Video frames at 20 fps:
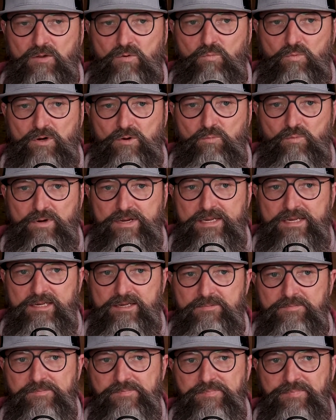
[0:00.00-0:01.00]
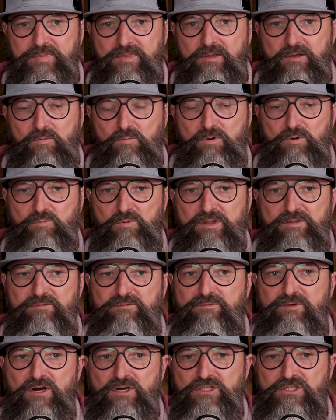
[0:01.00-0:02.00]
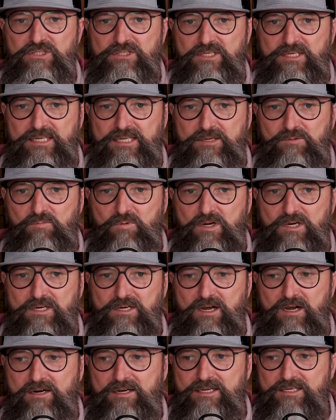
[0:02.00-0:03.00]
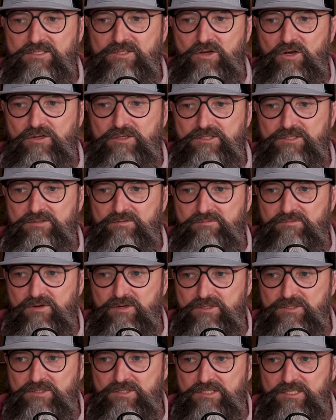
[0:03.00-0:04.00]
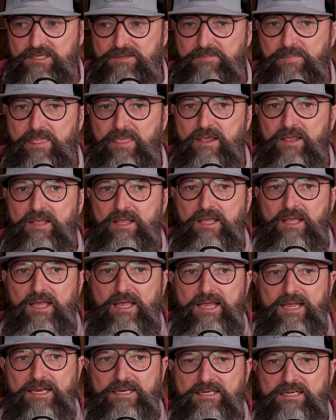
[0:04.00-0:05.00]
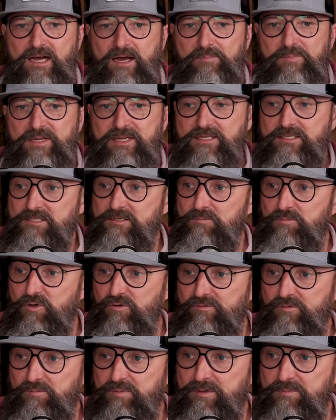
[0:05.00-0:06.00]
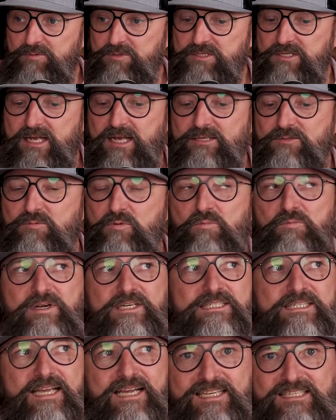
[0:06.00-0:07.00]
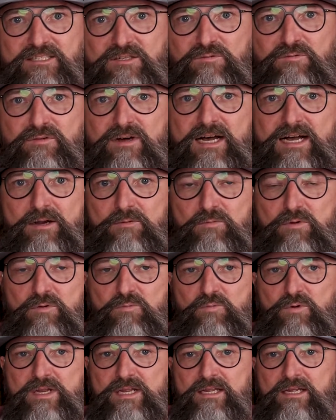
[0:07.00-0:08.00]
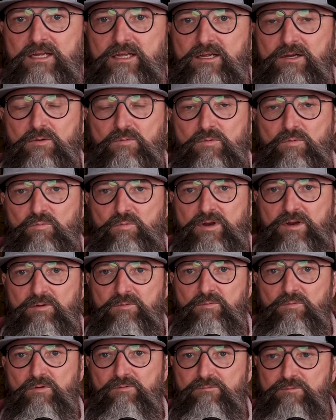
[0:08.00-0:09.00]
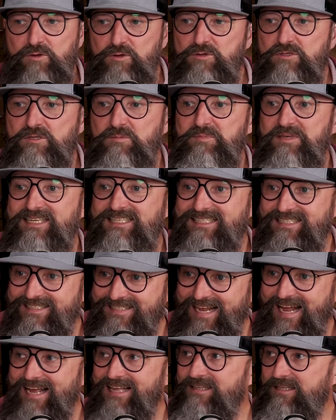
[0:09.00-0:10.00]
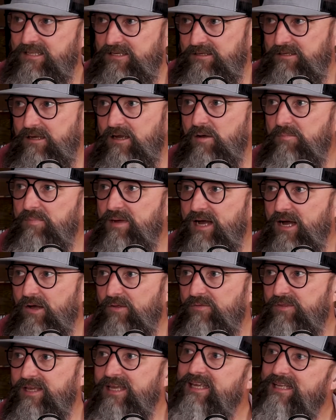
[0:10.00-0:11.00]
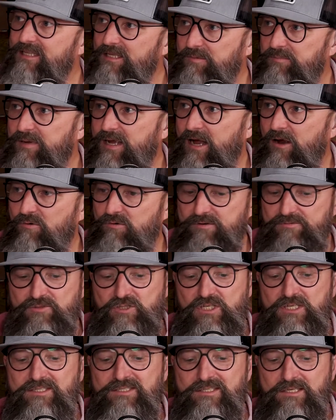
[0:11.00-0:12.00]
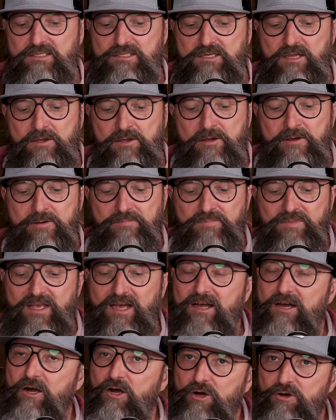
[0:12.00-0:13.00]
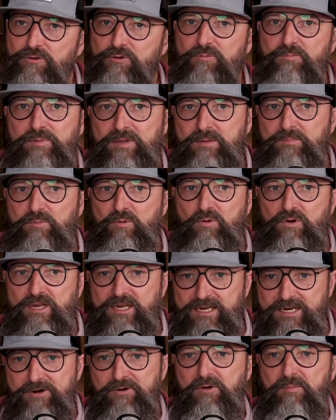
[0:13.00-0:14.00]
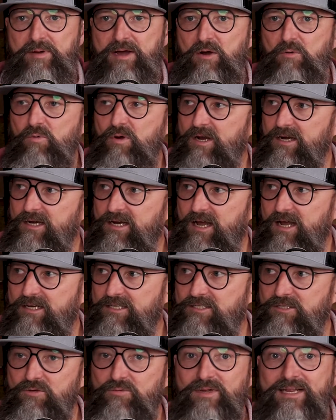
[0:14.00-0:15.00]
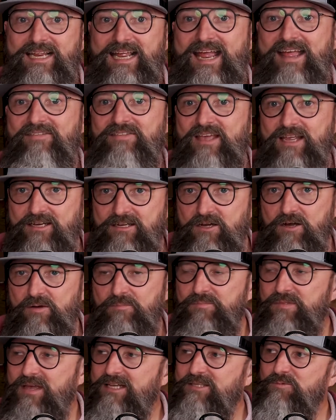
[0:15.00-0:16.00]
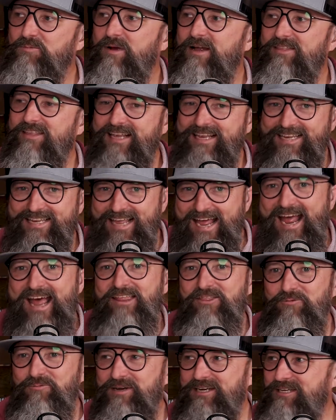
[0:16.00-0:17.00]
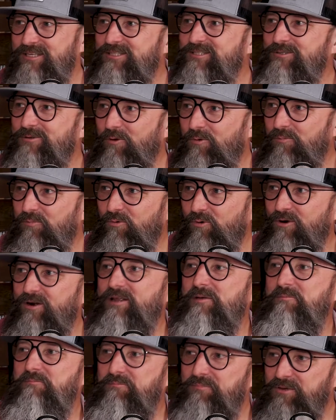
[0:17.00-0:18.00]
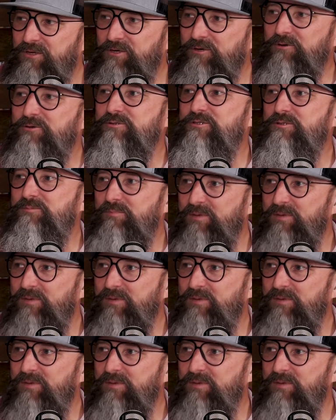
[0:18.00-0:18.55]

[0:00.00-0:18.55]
when we function in what God has called us to function in, and God begins to move in people's lives, when we testify, when we refuse to be silent about the healing power of Jesus, that other people hear about what God is doing and they come. That's why the gathering is so important. It builds